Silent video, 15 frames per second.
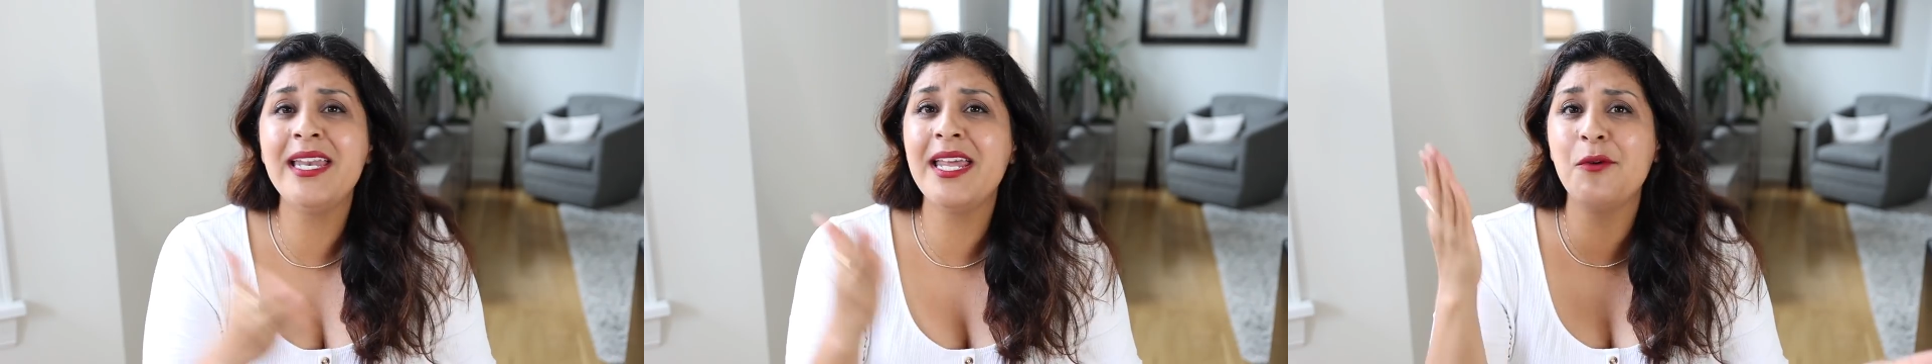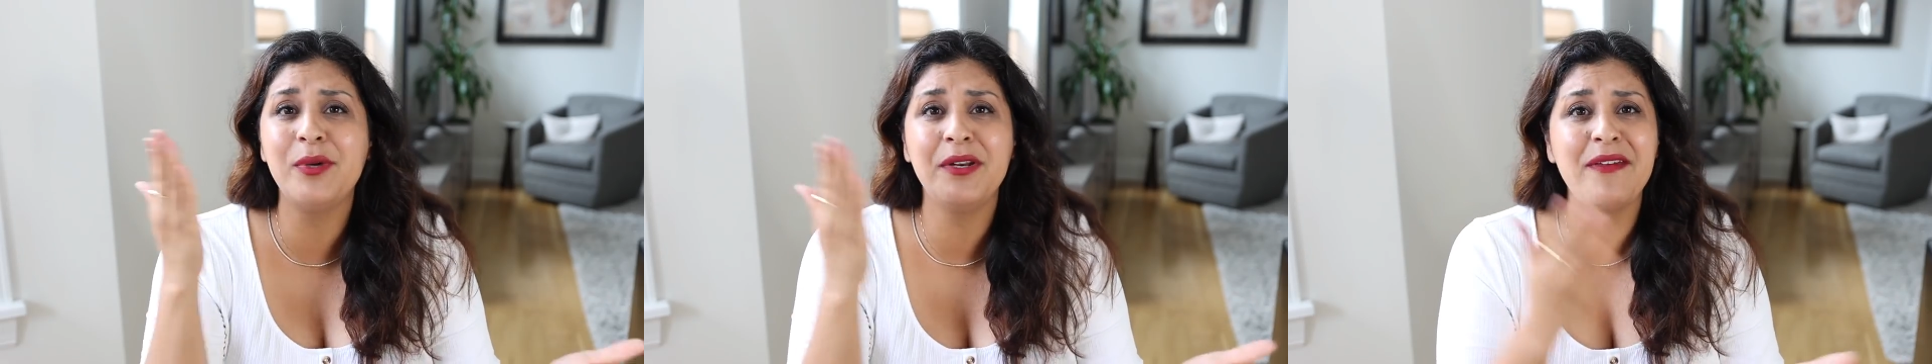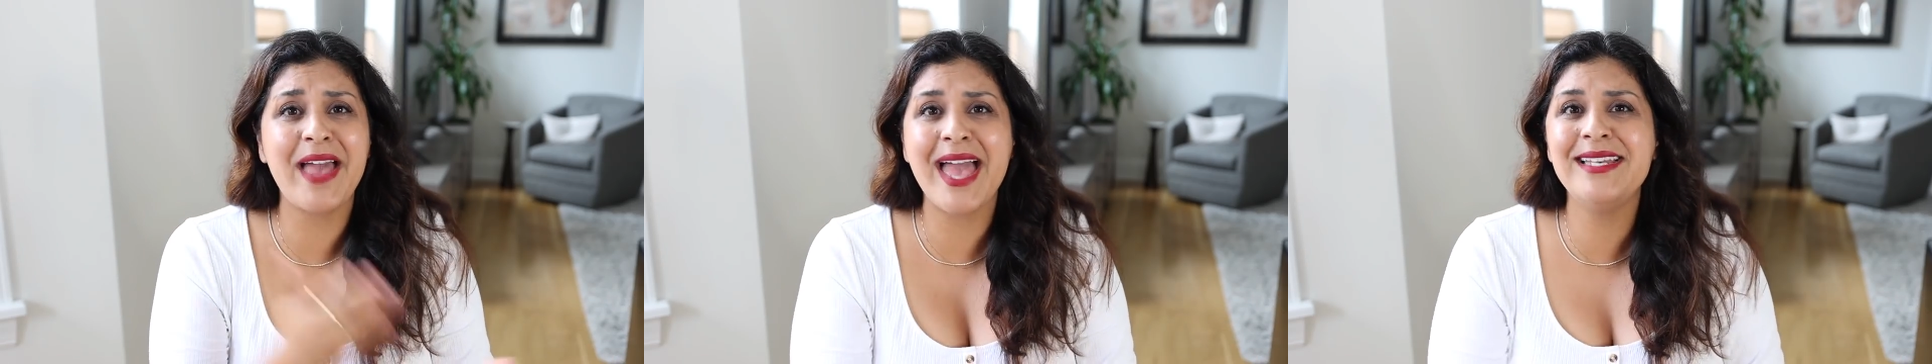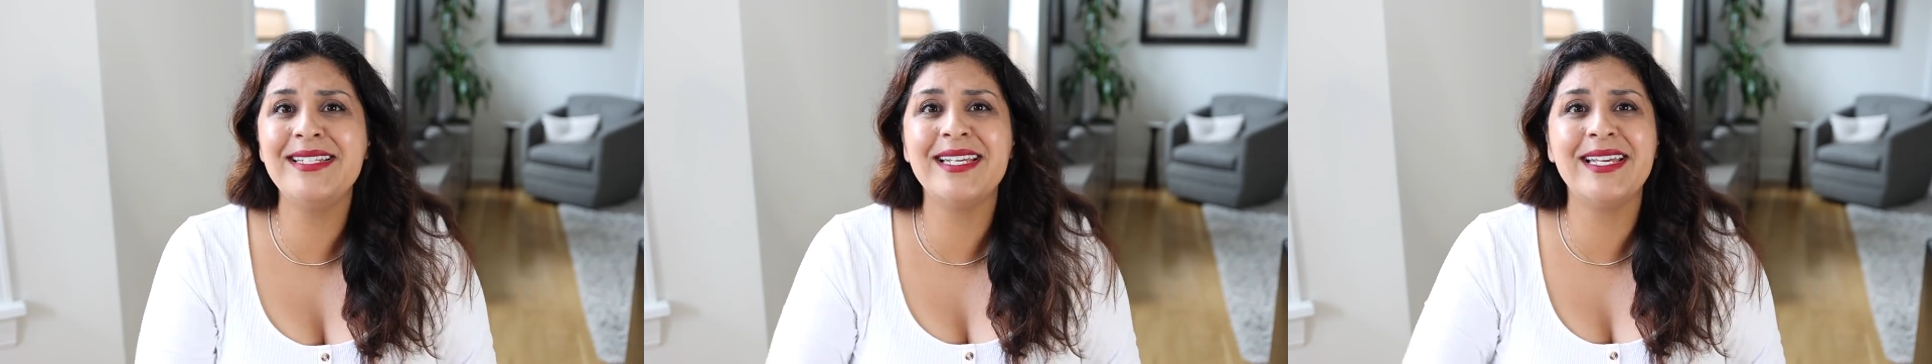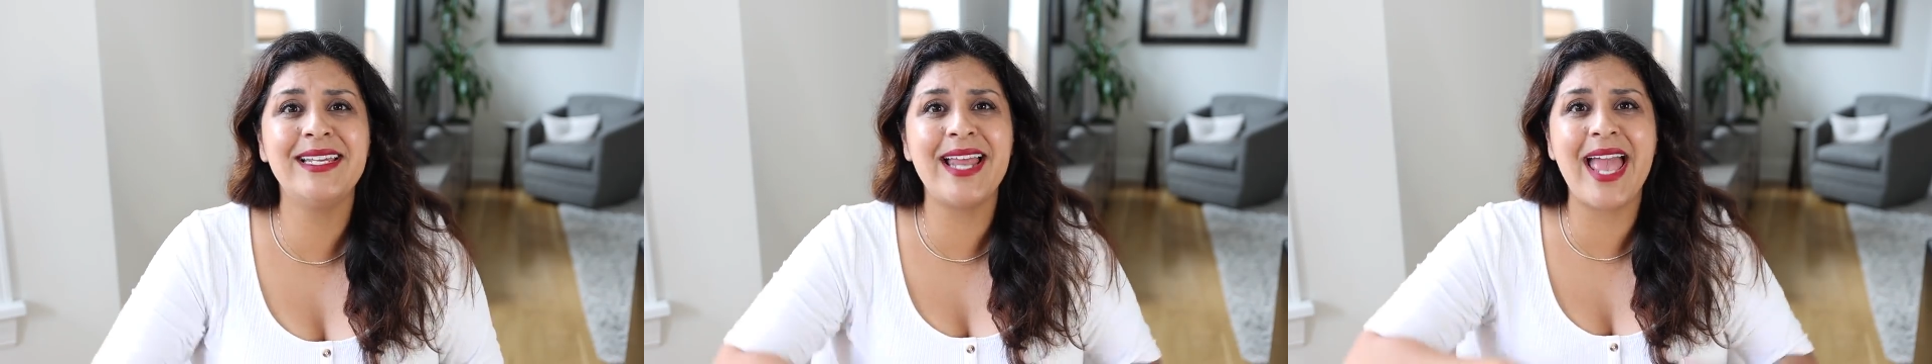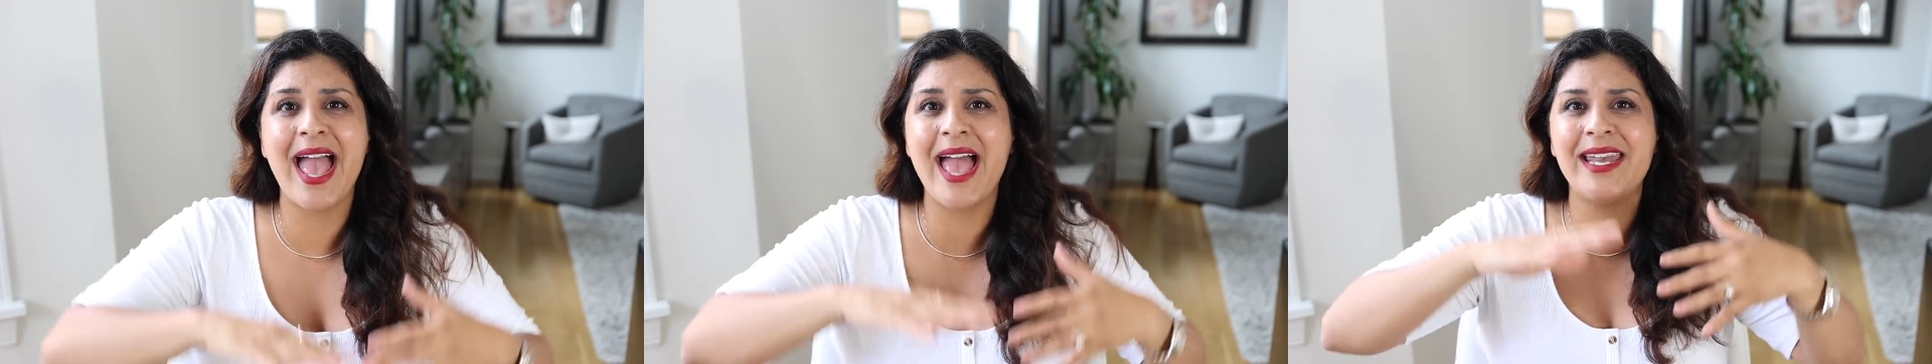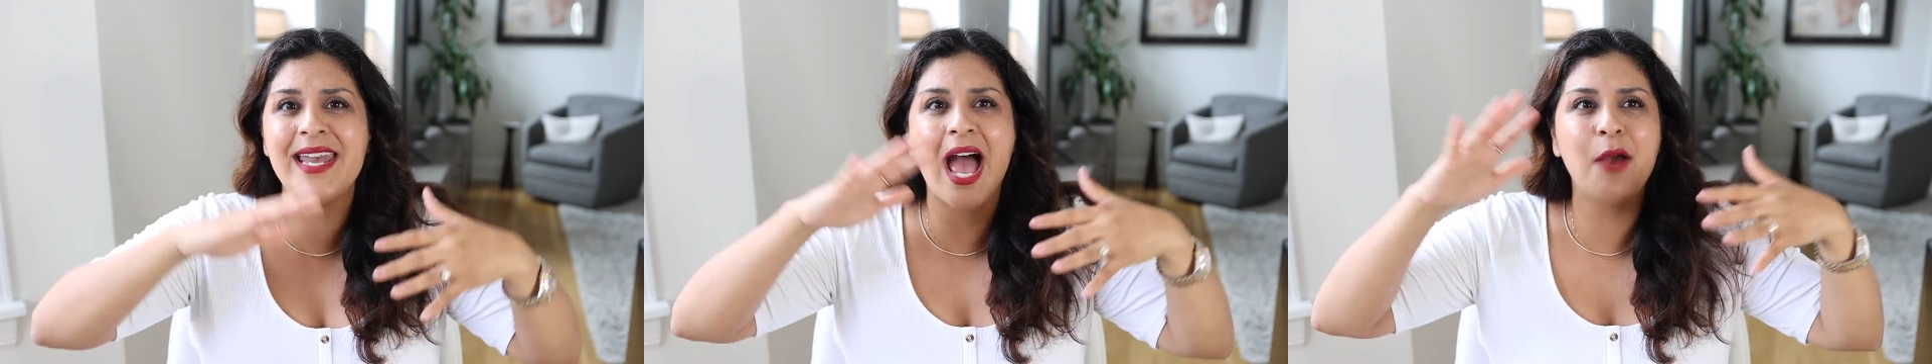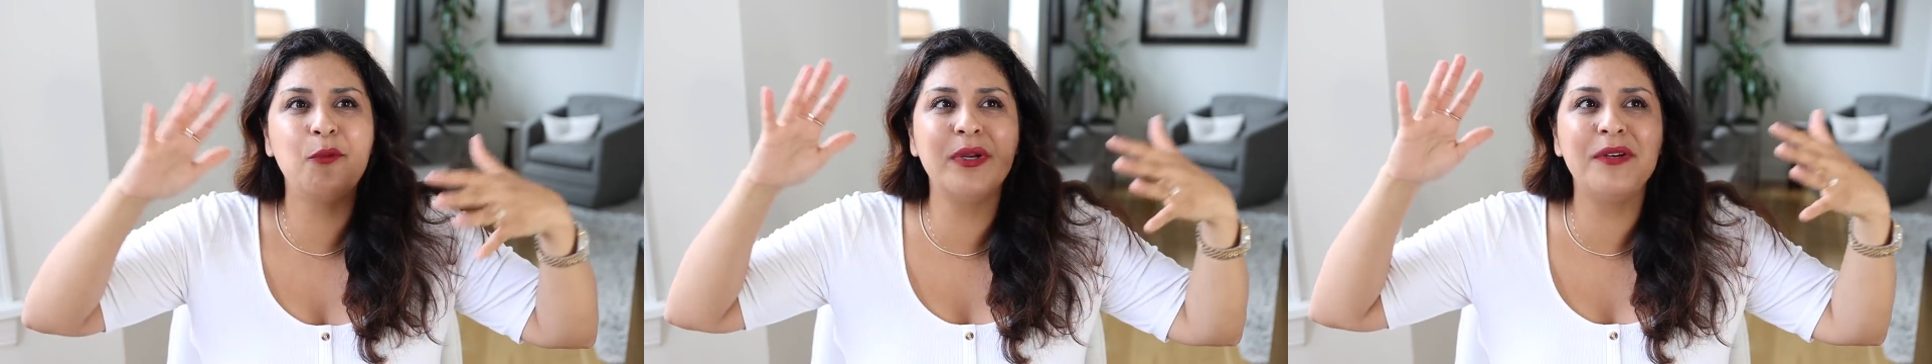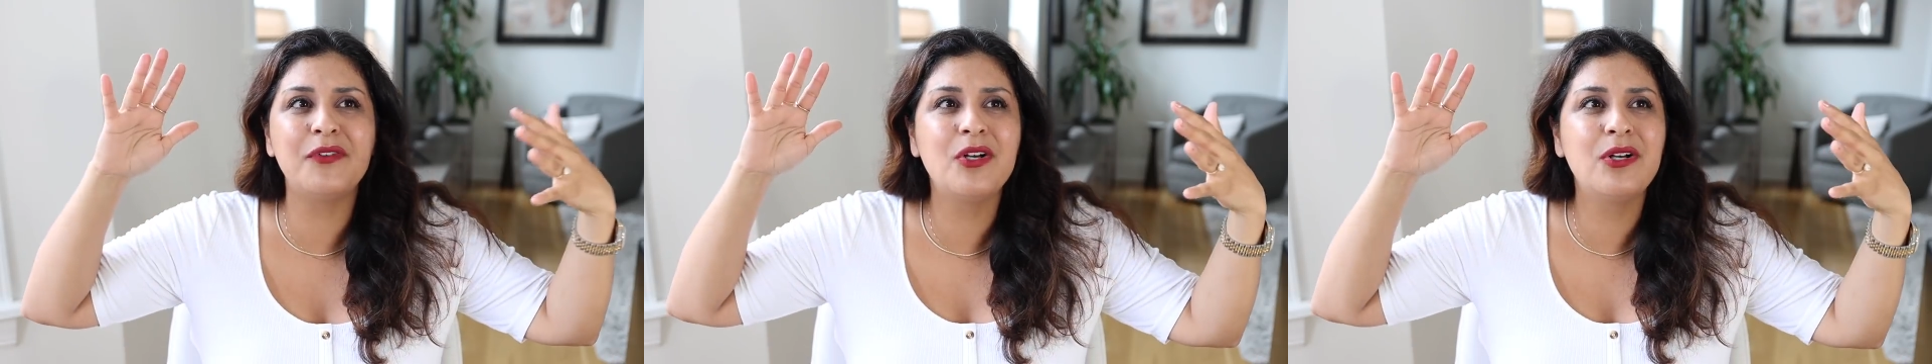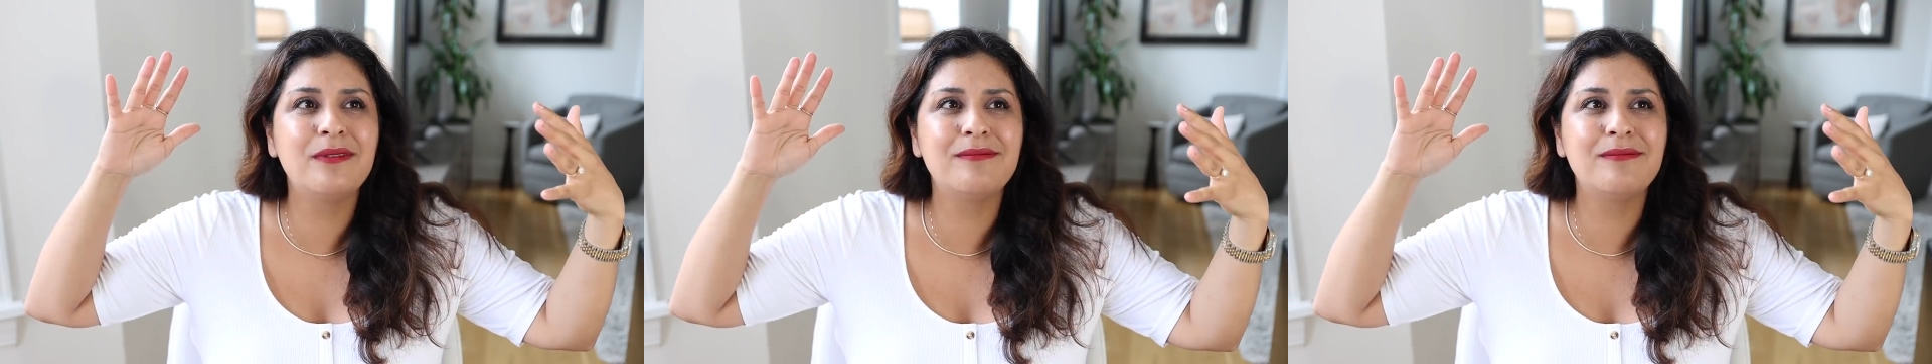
It would have ended, and I would have